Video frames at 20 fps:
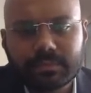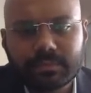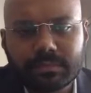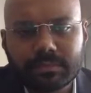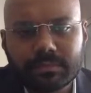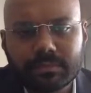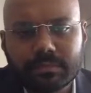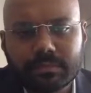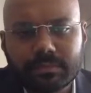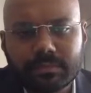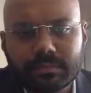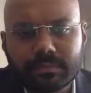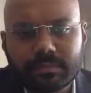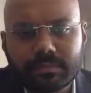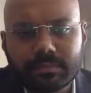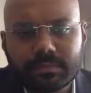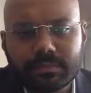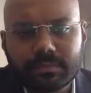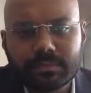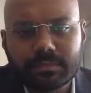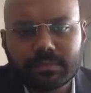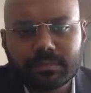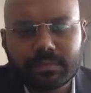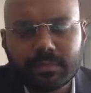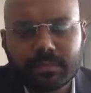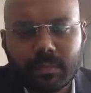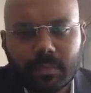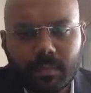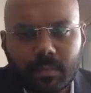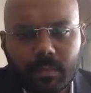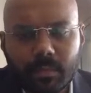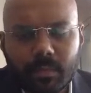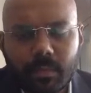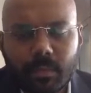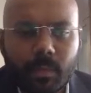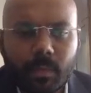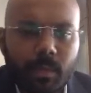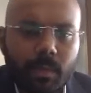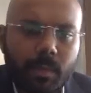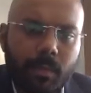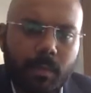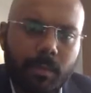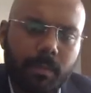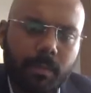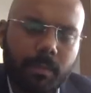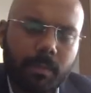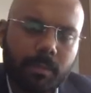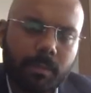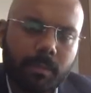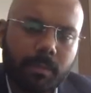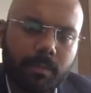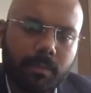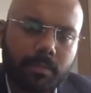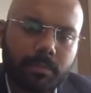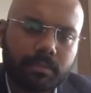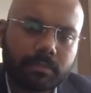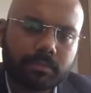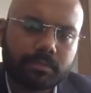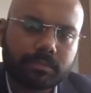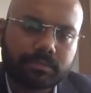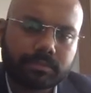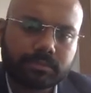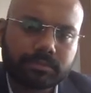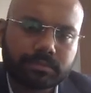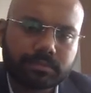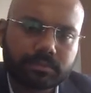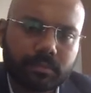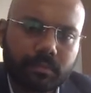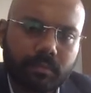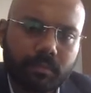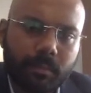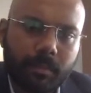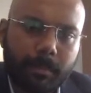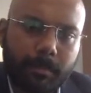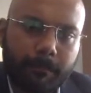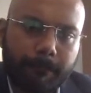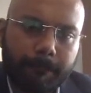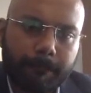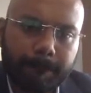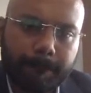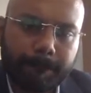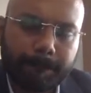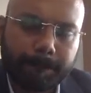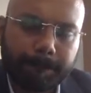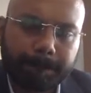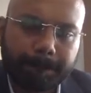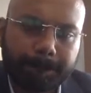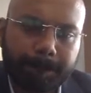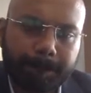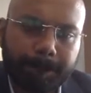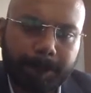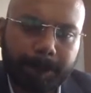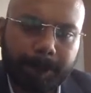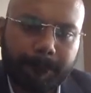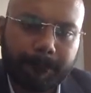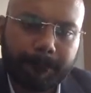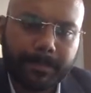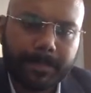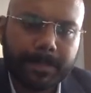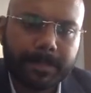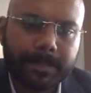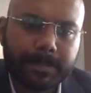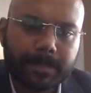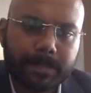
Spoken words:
No words are spoken by the person on screen.